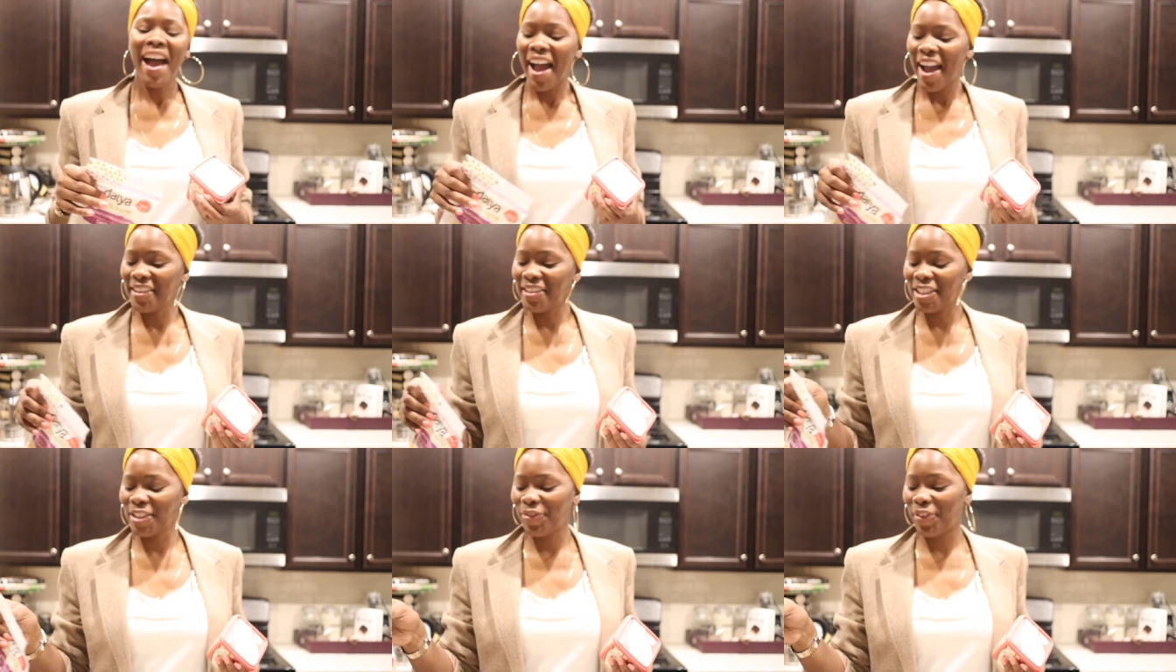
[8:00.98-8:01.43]

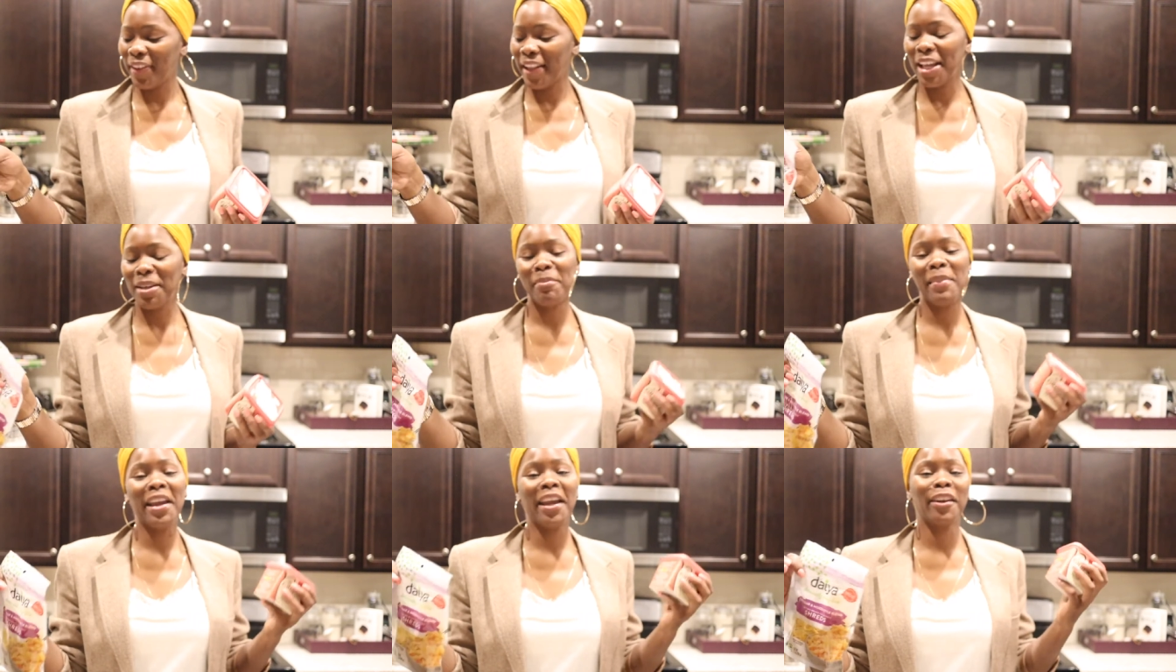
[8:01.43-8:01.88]
I just feel
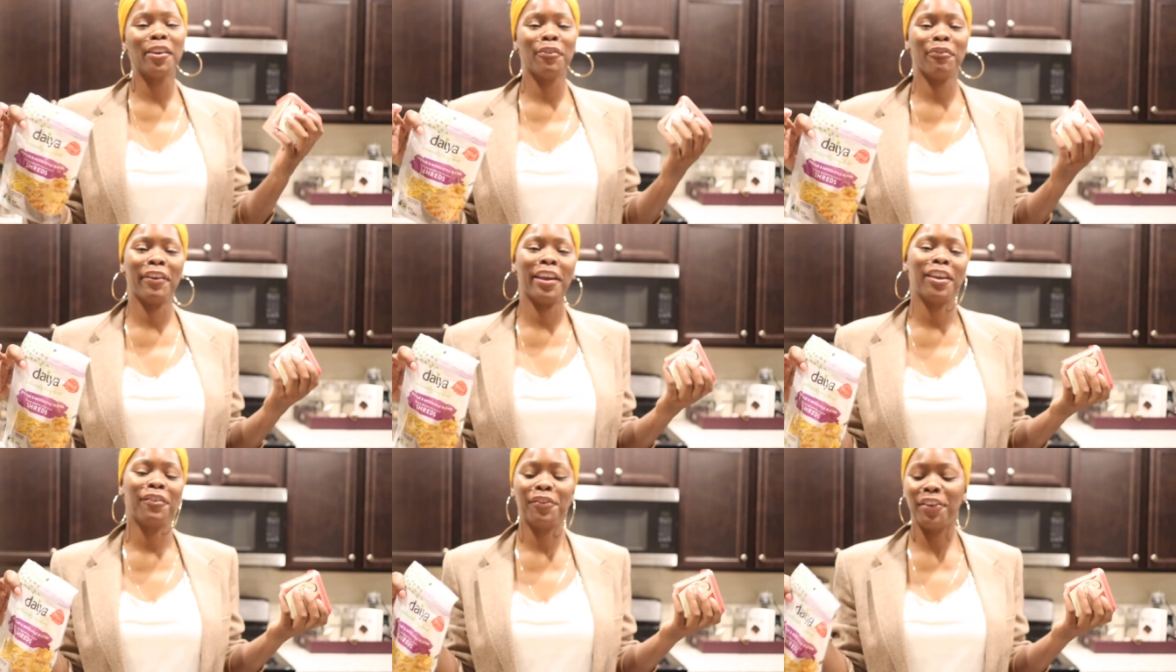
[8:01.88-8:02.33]
like making a
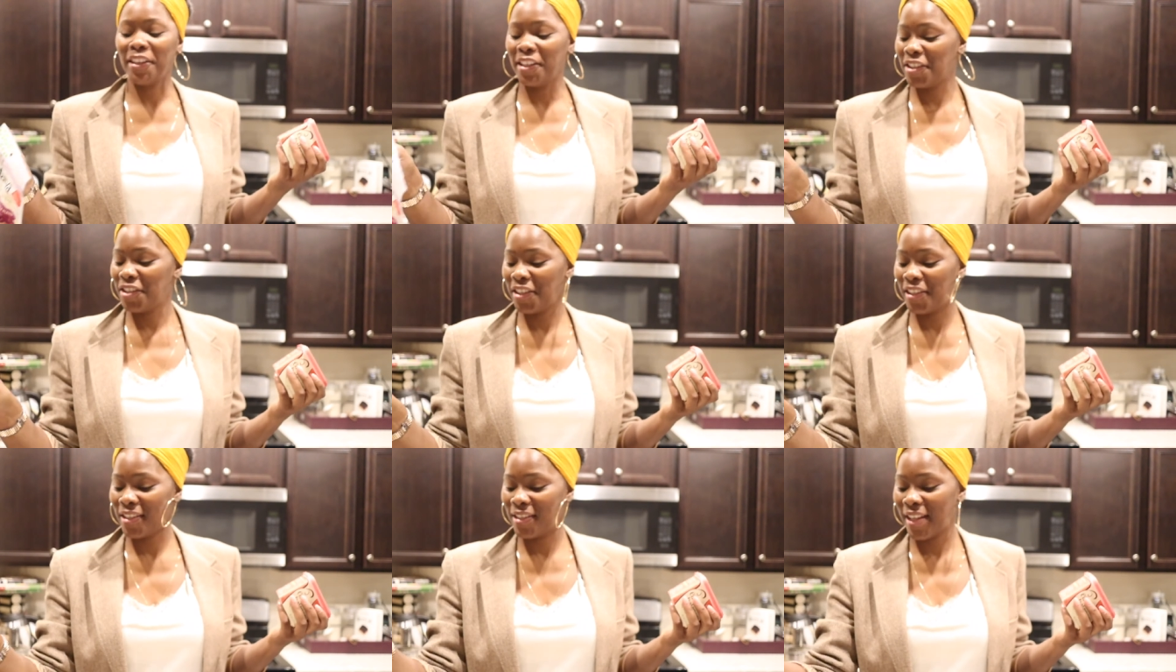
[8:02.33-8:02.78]
fake Philly
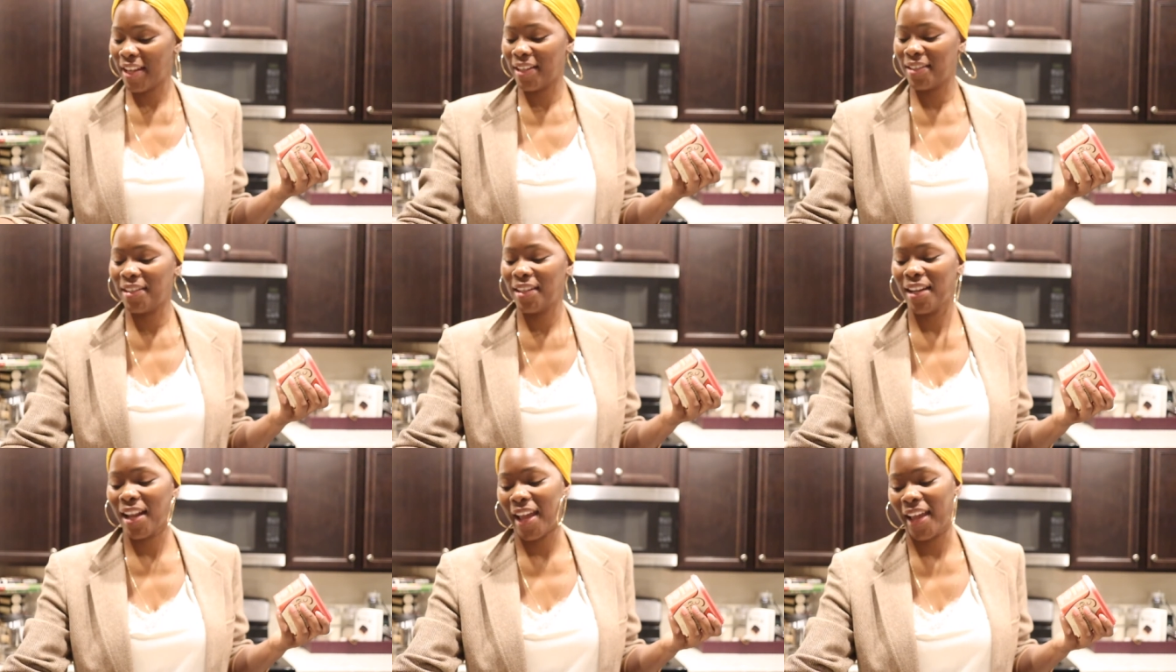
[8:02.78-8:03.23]

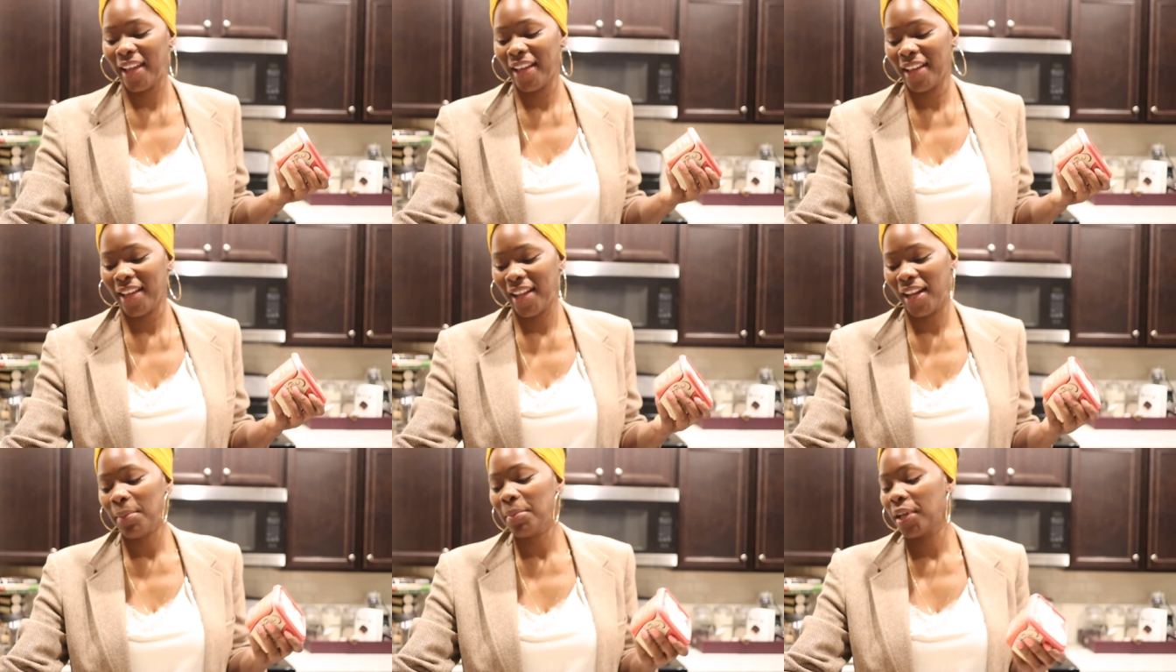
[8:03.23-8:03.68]
cheesesteak tonight,
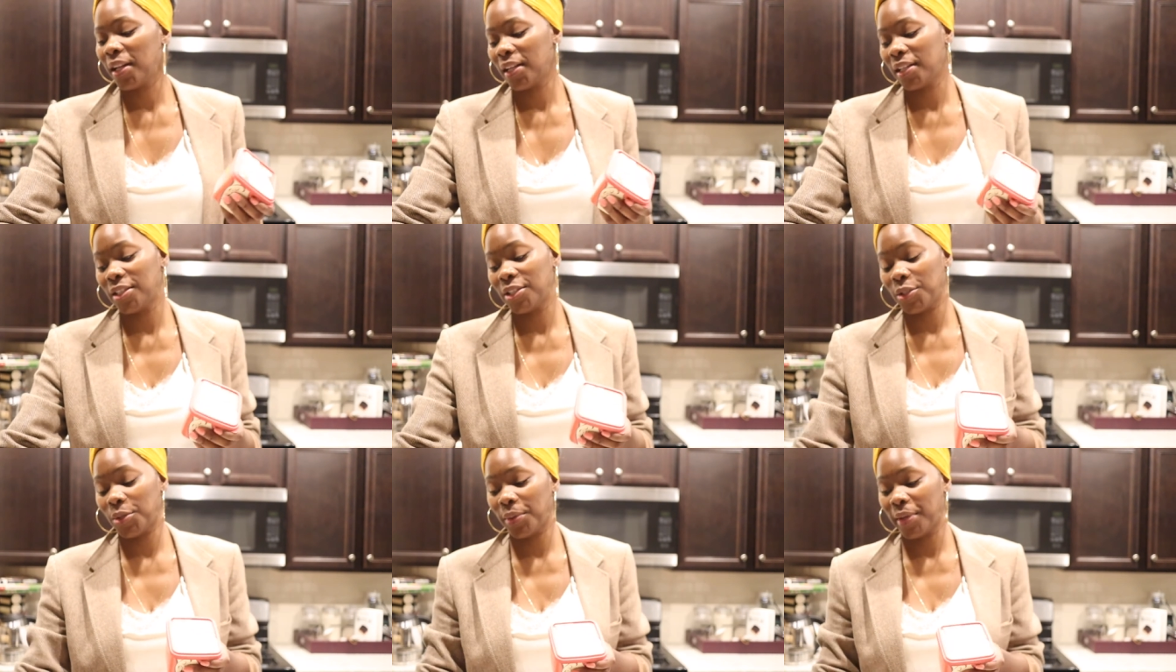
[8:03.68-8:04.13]
and I'm
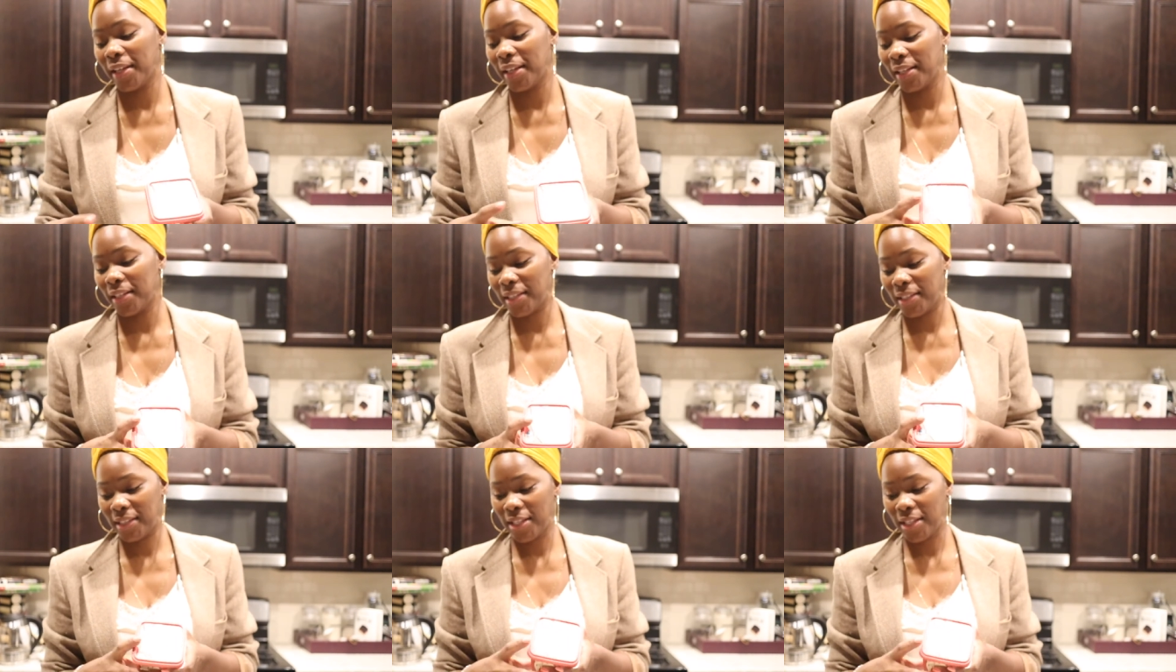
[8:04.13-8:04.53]
gonna do it.